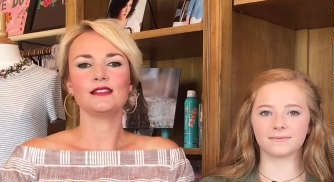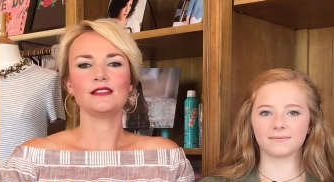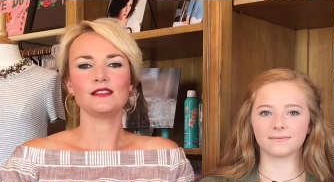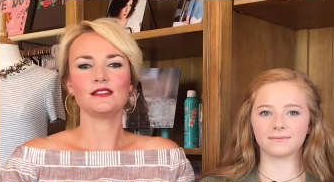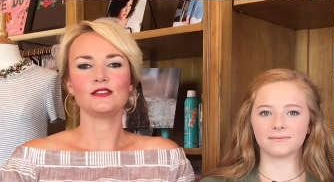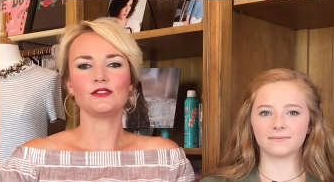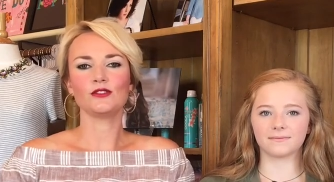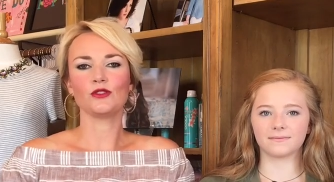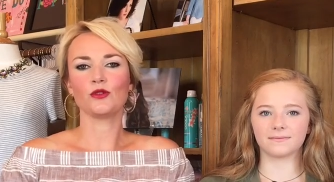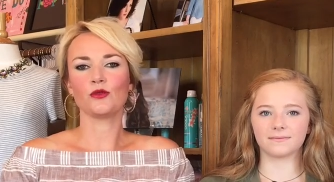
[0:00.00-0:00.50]

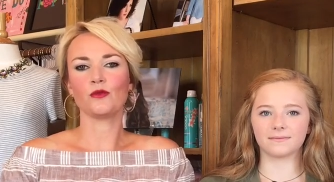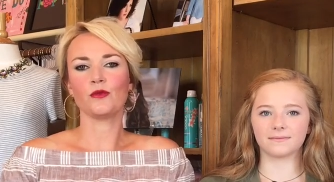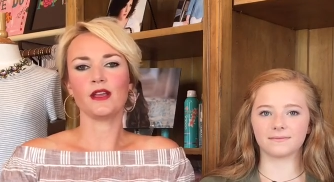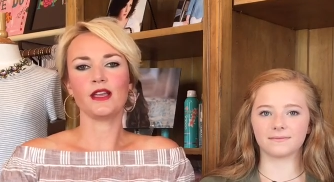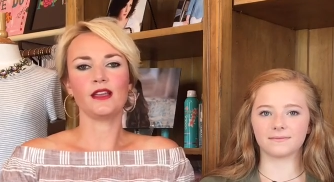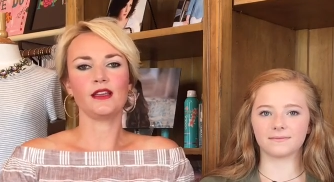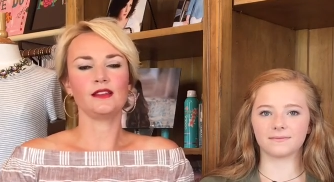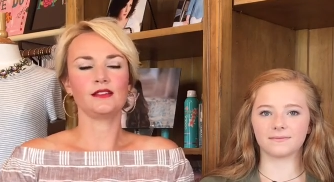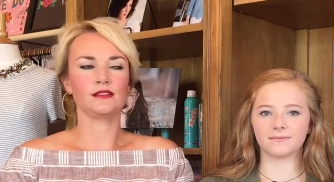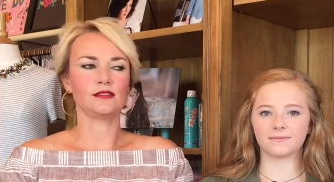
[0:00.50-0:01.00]
Speaker 1: This is
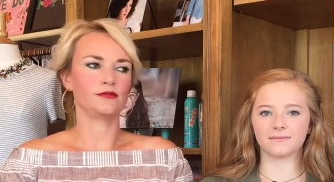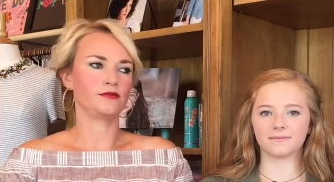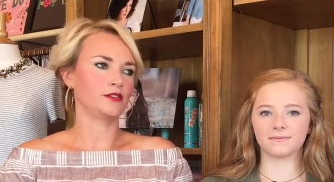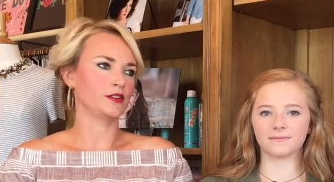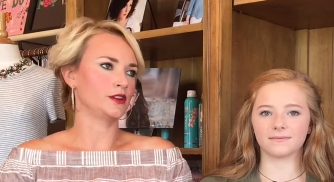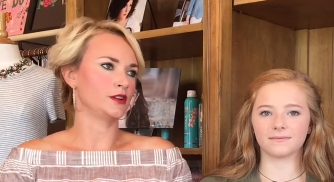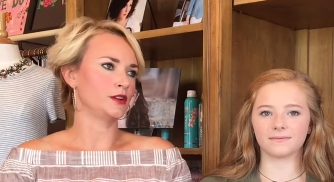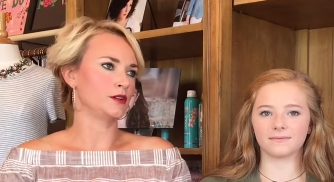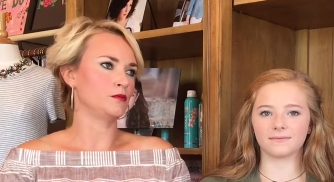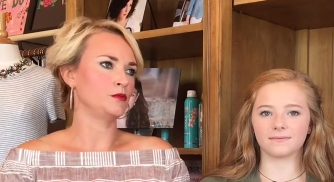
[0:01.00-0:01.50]
great
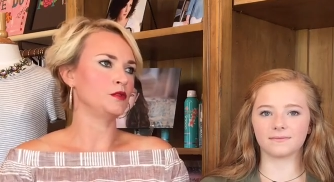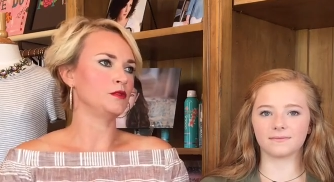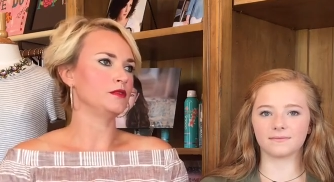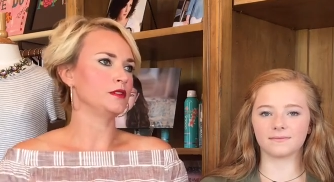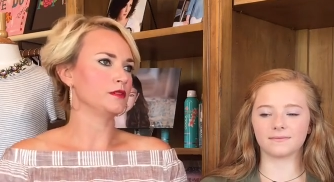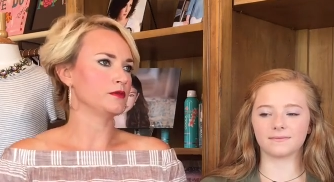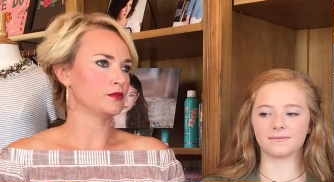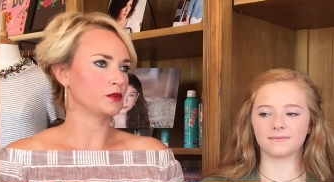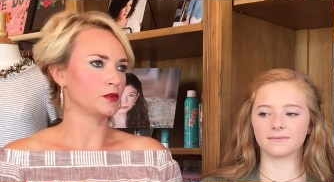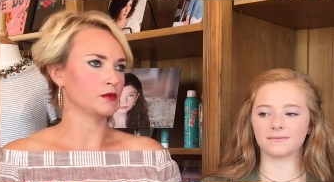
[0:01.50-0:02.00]
for her
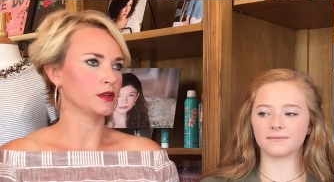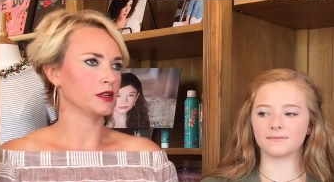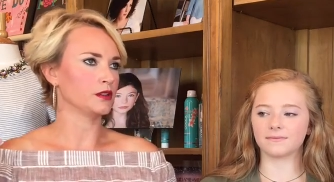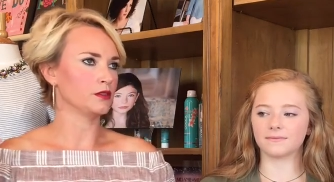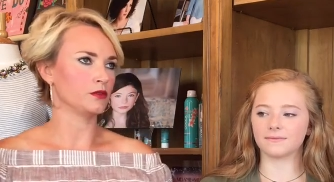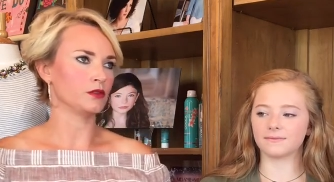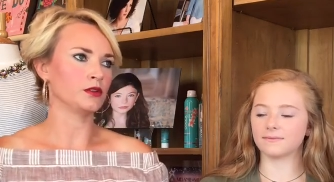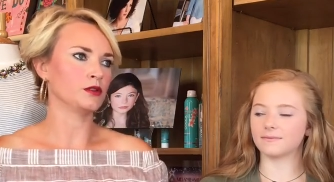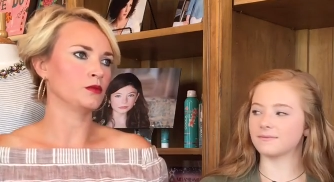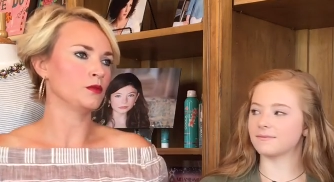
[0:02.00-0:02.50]
moving
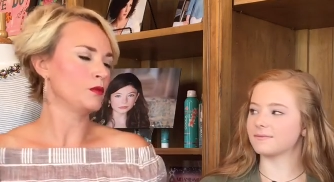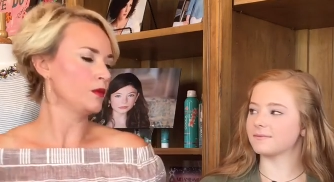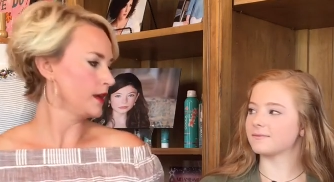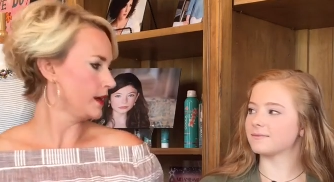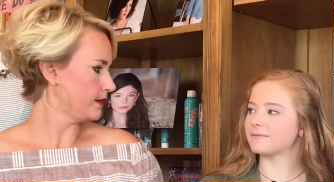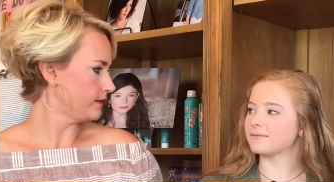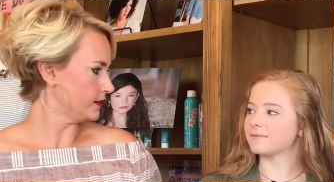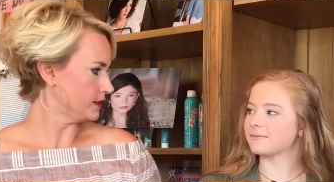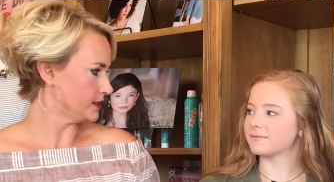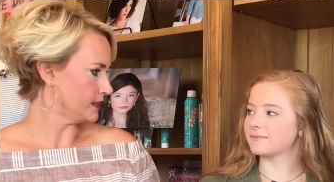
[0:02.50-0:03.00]
forward through
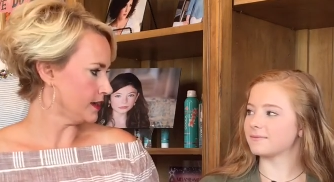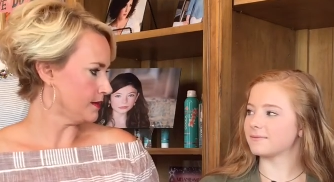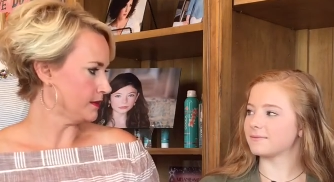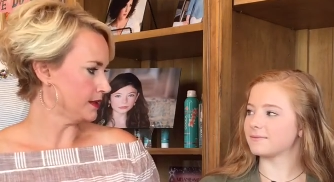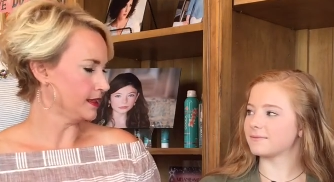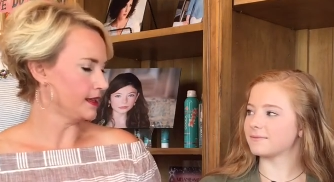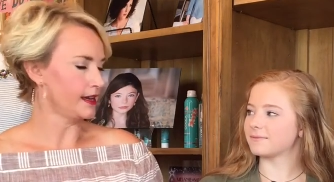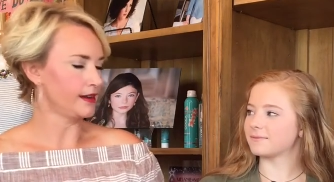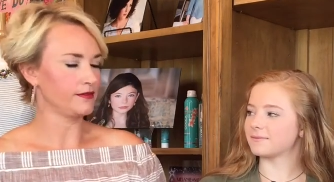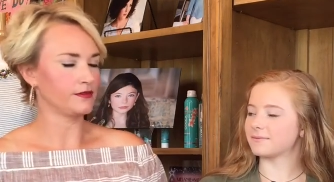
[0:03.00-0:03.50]
whatever time
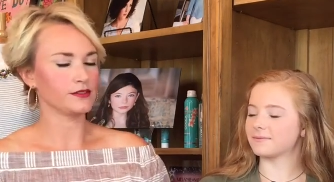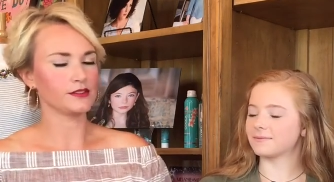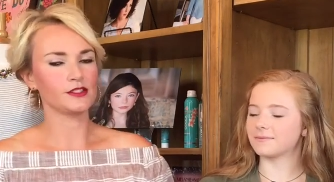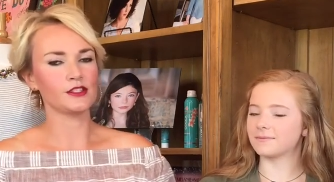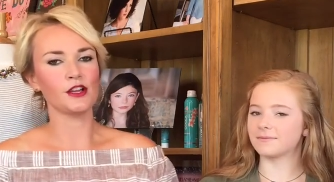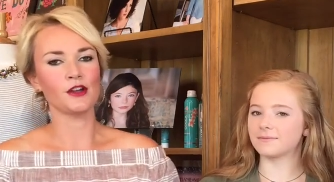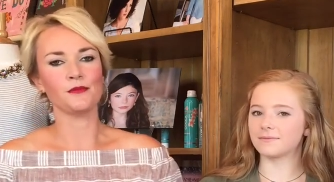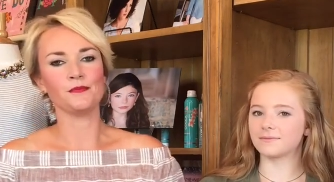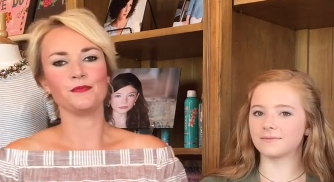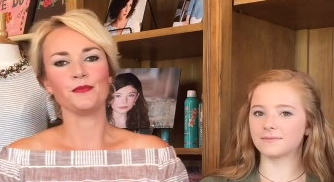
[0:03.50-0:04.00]
of life.
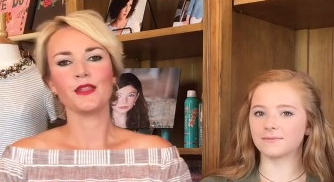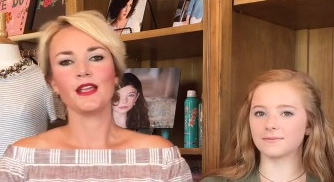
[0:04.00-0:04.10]
So